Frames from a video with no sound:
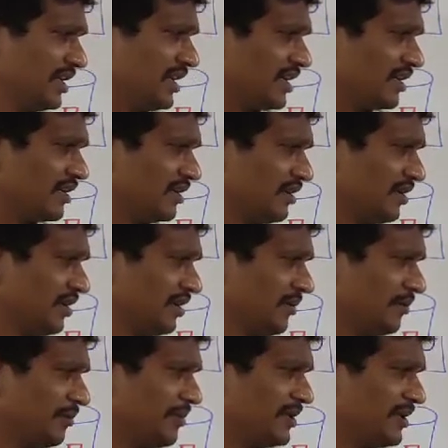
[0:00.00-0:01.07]
Here,
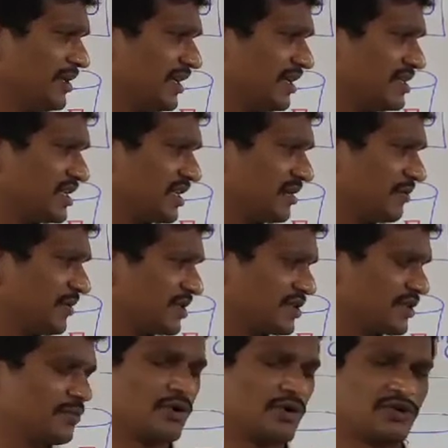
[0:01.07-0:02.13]
peanut
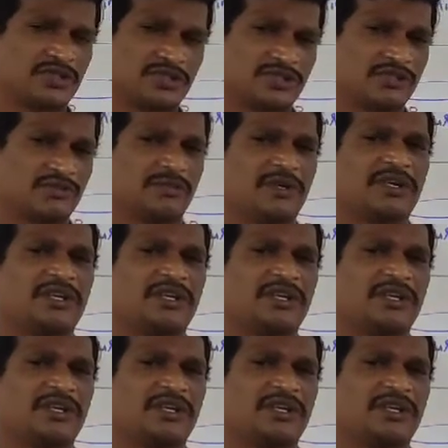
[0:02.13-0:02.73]
germination process.